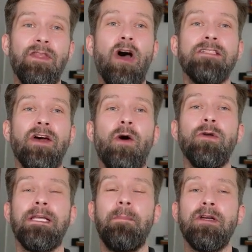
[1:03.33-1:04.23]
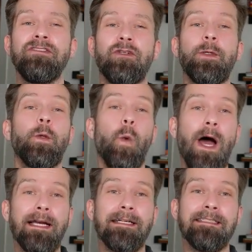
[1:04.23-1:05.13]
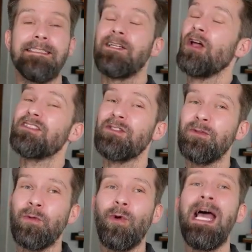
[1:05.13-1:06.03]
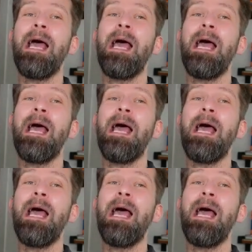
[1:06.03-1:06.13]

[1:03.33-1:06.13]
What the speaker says: not only monitoring one, not two,